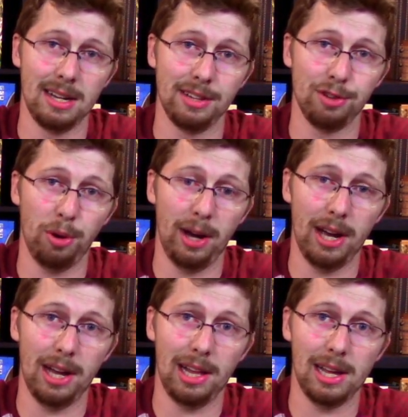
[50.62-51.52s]
So
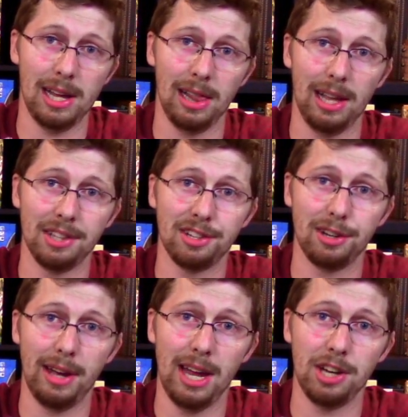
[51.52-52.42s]
let's
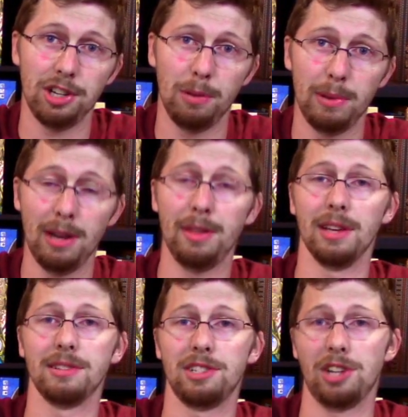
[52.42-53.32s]
go ahead and jump into
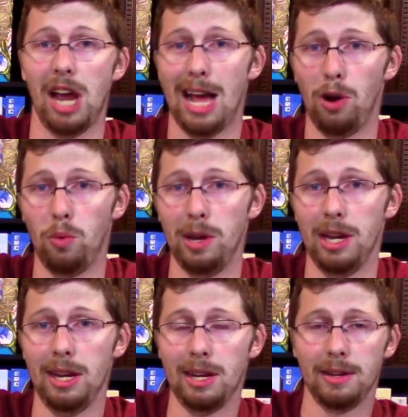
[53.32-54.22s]
things, shall we?